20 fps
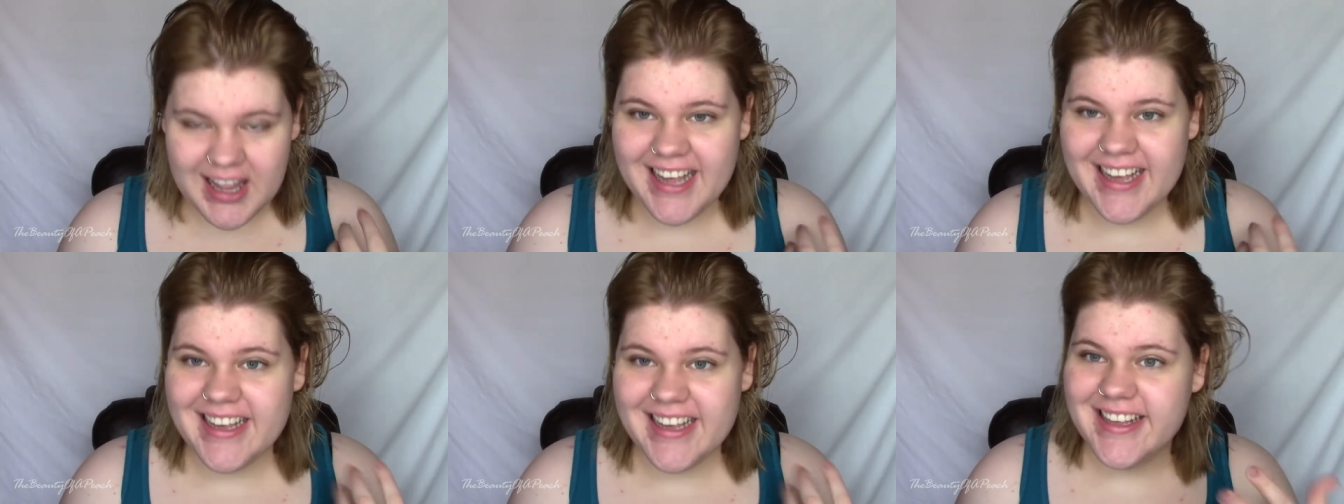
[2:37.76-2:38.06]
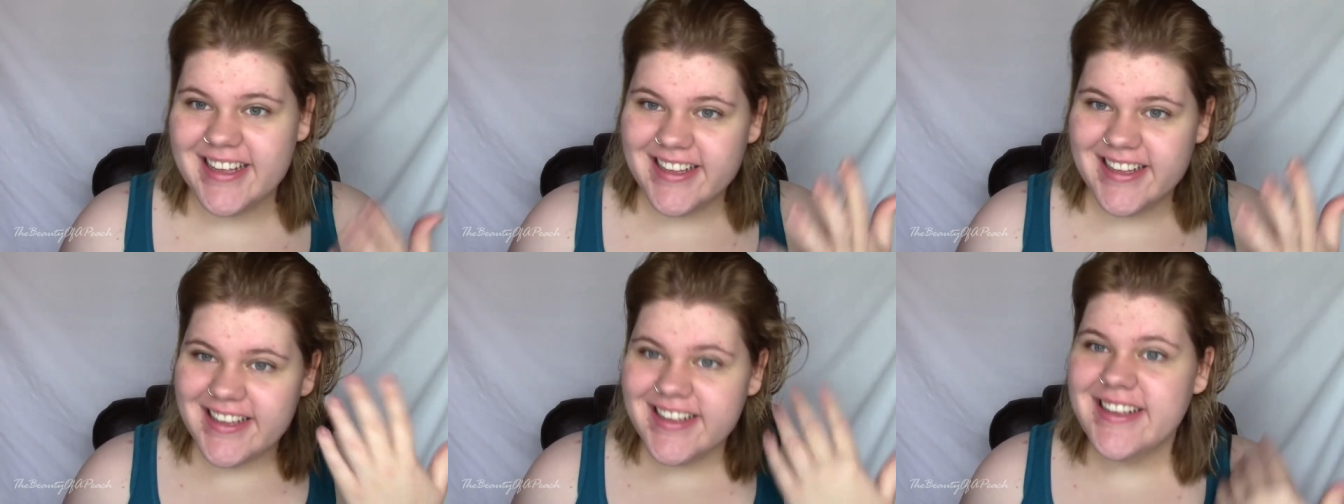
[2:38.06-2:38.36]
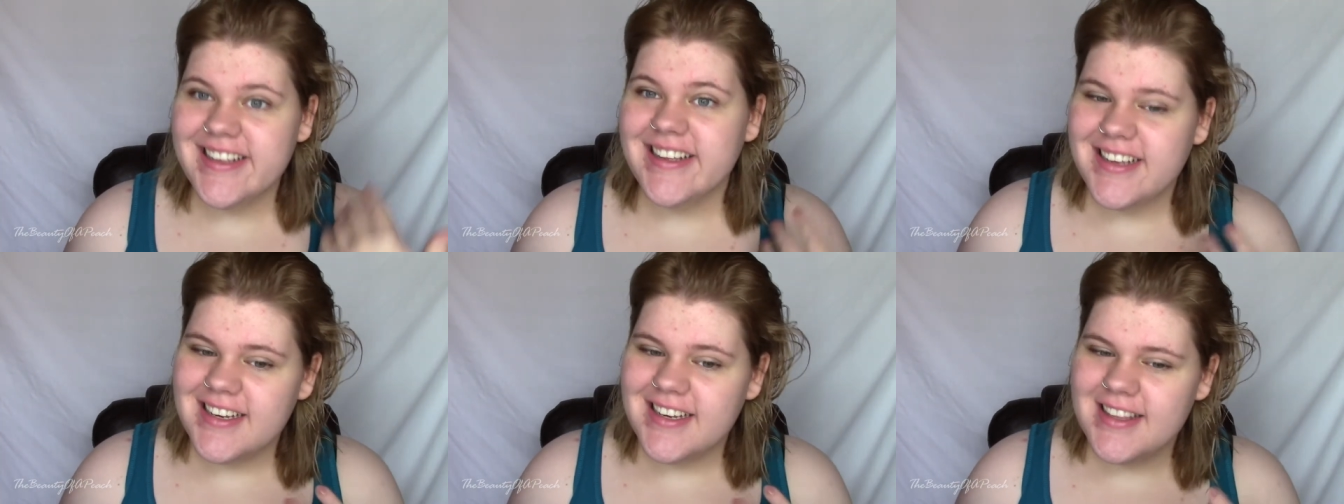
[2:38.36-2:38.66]
like,
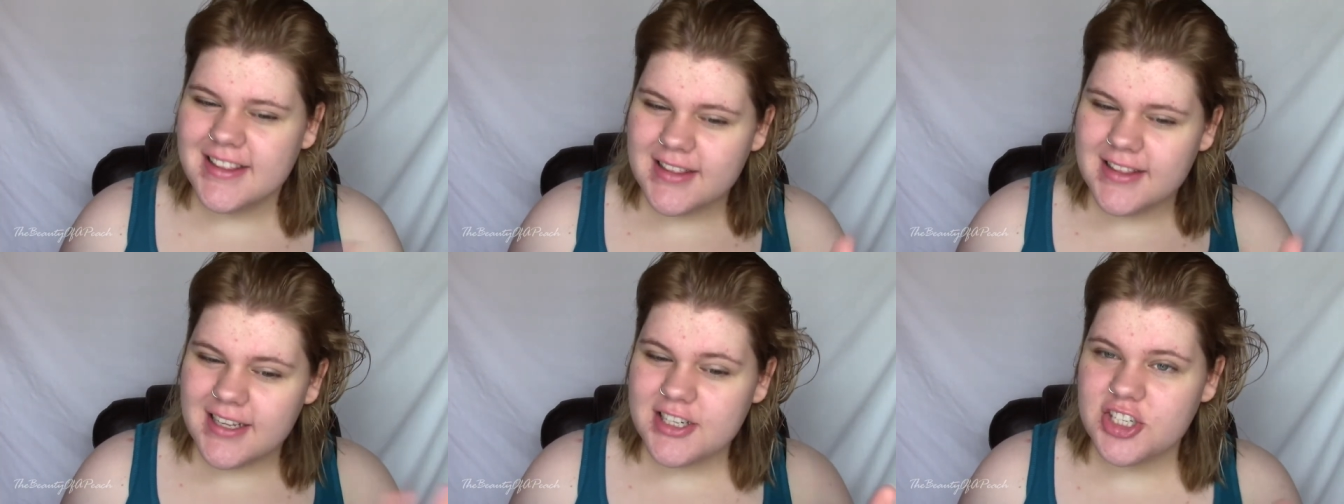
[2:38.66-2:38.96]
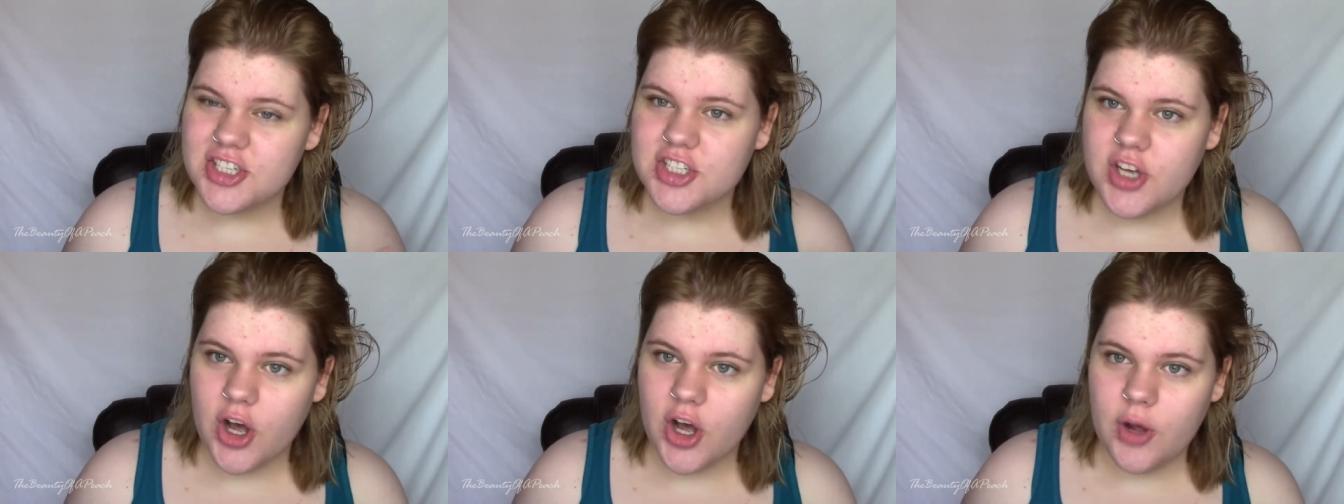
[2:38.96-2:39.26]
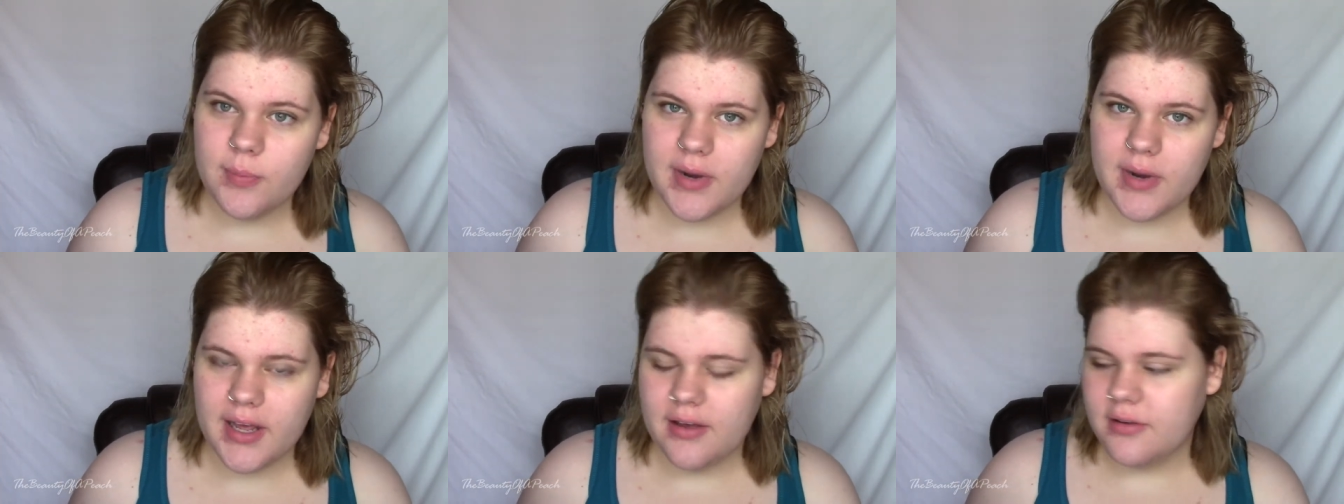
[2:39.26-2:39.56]
they just
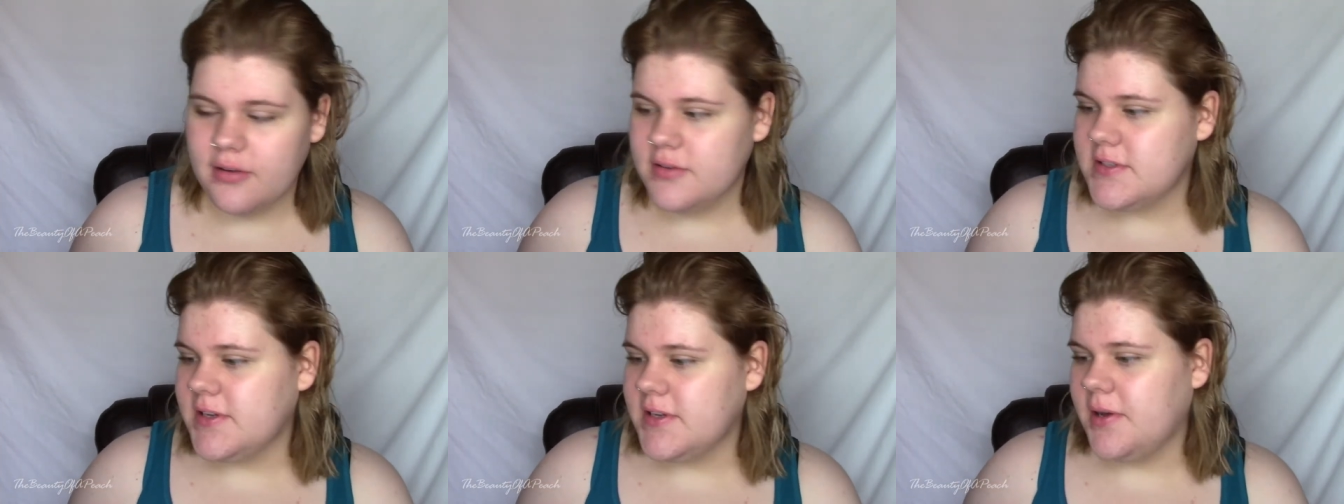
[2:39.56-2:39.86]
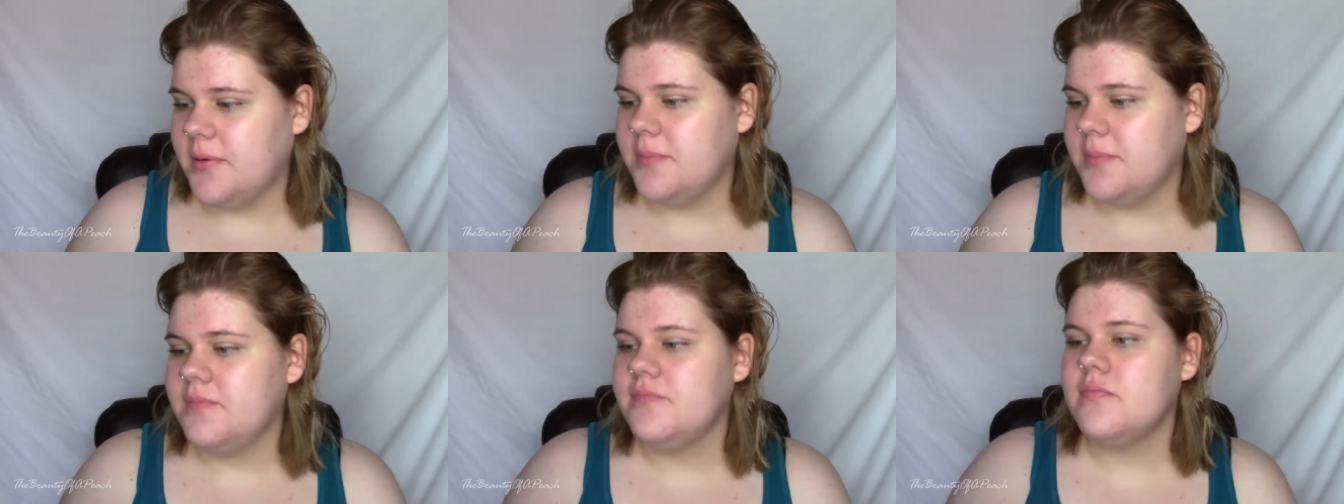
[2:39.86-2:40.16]
calm down, so...